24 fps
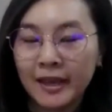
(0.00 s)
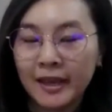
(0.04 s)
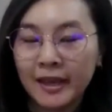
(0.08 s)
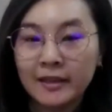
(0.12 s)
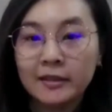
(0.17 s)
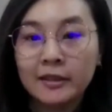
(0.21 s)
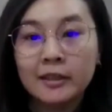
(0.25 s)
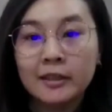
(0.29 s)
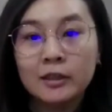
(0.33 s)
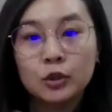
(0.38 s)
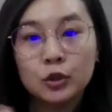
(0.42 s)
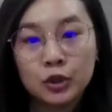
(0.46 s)

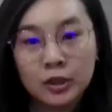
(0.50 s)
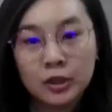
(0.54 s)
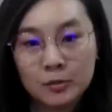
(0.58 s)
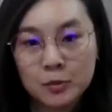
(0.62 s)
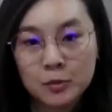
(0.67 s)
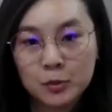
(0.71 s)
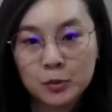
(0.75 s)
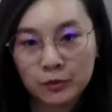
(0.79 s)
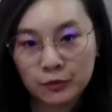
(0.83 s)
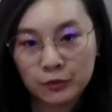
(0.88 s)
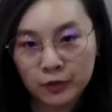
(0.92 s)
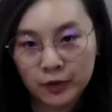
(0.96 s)
painting
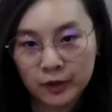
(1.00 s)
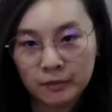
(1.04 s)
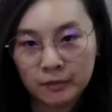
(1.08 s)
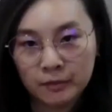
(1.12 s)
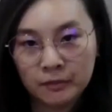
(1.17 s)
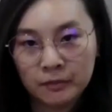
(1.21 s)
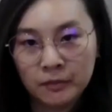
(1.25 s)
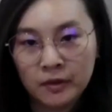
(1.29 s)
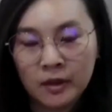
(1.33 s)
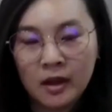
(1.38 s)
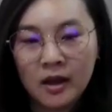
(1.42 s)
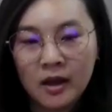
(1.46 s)
trips with
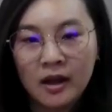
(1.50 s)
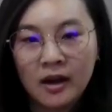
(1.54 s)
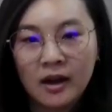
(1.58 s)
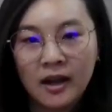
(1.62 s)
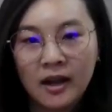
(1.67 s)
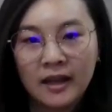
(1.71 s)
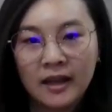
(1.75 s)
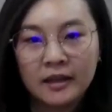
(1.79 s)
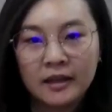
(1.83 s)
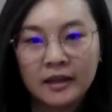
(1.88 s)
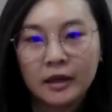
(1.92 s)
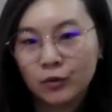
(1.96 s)
him,
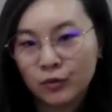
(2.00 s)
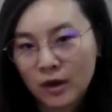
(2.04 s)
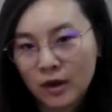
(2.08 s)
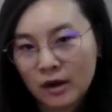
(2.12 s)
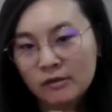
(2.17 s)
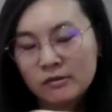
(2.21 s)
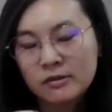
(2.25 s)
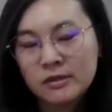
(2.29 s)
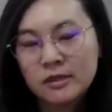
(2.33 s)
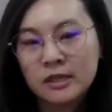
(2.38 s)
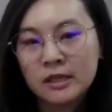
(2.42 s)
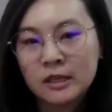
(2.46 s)
like
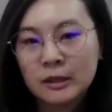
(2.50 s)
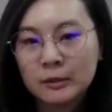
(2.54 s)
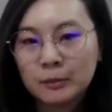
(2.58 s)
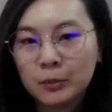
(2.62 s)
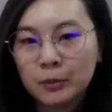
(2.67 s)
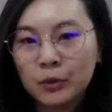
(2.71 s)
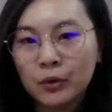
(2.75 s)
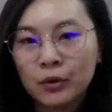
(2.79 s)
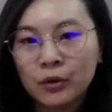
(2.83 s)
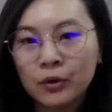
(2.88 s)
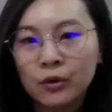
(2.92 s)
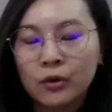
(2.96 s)
around
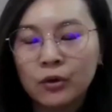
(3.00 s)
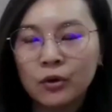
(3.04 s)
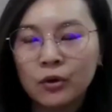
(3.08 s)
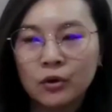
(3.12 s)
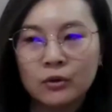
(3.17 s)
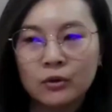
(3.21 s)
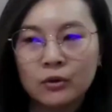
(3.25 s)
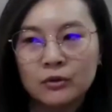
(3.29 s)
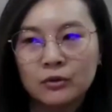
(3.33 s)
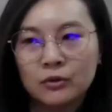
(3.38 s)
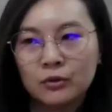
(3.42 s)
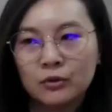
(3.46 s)
Singapore
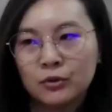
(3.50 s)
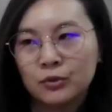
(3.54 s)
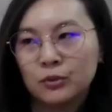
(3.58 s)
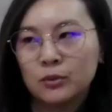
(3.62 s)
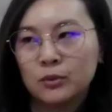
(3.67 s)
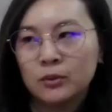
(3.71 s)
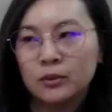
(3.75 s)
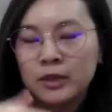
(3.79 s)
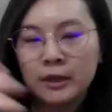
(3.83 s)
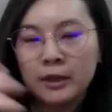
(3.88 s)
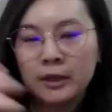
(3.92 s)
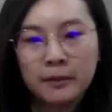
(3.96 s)
or
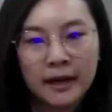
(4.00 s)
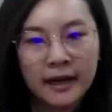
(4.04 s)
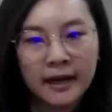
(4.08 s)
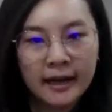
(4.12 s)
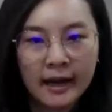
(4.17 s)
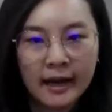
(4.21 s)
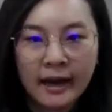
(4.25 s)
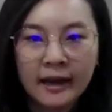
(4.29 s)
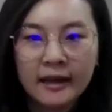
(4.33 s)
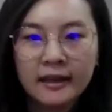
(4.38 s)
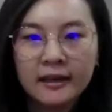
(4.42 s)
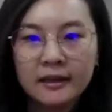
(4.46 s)
to
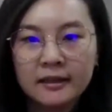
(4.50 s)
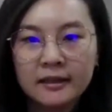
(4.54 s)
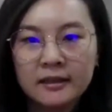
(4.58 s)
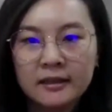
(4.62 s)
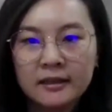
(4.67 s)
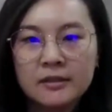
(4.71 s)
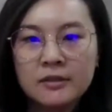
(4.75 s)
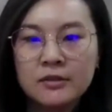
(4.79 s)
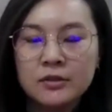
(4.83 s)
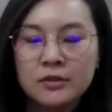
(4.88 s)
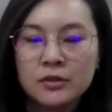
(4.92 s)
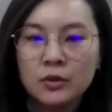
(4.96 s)
nearby
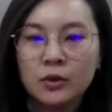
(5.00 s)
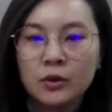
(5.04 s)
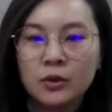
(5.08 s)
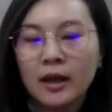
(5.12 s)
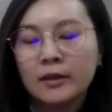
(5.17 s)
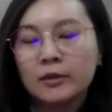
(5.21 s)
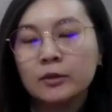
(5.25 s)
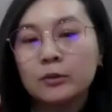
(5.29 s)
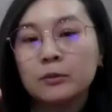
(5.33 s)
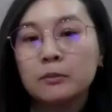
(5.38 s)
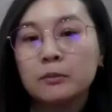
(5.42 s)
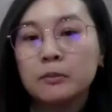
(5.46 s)
islands,
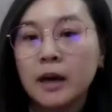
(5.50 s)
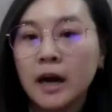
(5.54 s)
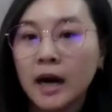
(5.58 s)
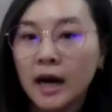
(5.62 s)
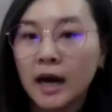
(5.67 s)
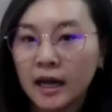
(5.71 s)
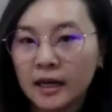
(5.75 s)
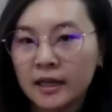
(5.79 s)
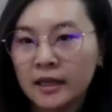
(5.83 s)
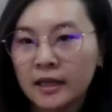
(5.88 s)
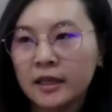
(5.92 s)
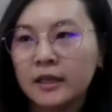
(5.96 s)
like to
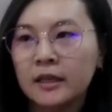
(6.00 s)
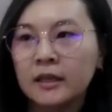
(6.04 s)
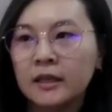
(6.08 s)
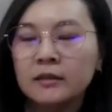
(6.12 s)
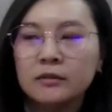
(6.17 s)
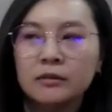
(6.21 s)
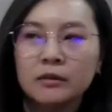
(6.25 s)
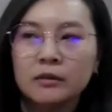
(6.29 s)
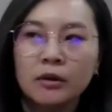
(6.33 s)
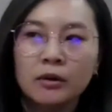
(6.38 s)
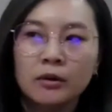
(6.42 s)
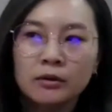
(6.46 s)

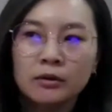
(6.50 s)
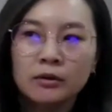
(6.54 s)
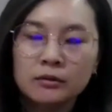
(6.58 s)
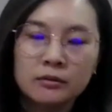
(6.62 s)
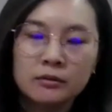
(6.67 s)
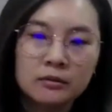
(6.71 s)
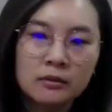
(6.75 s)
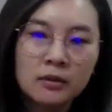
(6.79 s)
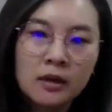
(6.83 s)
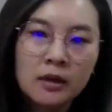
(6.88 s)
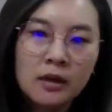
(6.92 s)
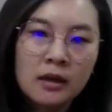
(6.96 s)
Bali or
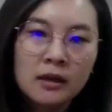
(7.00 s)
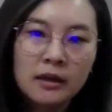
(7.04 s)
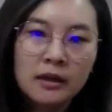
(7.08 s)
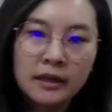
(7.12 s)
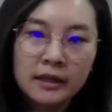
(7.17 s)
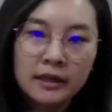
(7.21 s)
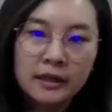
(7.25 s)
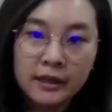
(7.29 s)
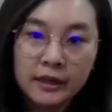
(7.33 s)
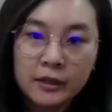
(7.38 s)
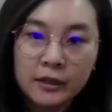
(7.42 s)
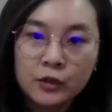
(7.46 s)

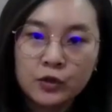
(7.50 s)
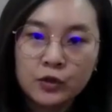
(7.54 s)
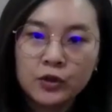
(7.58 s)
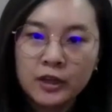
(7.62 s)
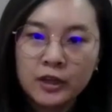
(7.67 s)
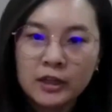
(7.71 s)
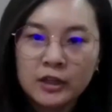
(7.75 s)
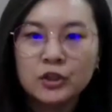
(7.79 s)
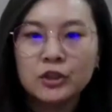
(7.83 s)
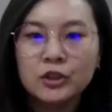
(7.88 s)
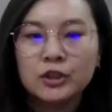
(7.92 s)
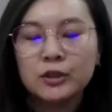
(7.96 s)
in
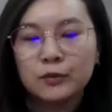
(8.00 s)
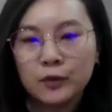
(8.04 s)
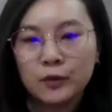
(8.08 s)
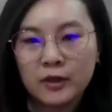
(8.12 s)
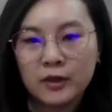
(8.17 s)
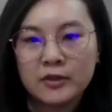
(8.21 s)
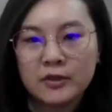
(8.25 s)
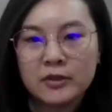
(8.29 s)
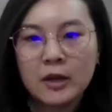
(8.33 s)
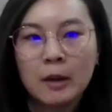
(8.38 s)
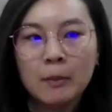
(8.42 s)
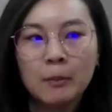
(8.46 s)
Indonesia,
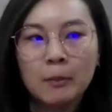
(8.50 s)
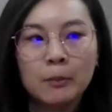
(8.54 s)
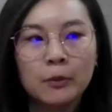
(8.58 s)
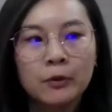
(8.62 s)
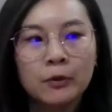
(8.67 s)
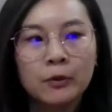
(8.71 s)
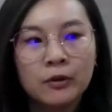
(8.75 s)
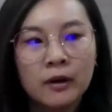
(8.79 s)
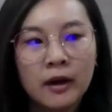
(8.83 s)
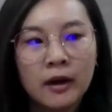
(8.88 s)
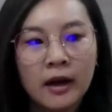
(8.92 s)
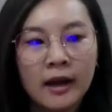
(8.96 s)
for
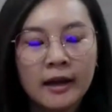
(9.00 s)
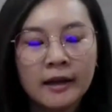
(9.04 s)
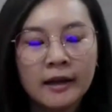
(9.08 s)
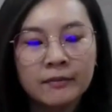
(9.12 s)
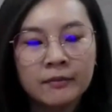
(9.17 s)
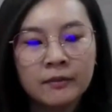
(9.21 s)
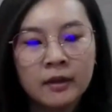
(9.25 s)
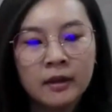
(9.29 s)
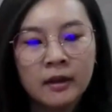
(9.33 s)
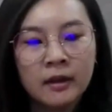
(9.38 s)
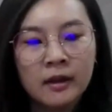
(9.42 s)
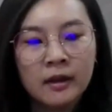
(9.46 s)
example.
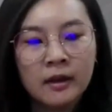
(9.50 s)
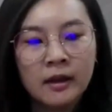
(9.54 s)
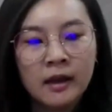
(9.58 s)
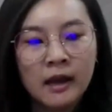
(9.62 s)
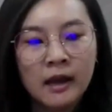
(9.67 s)
And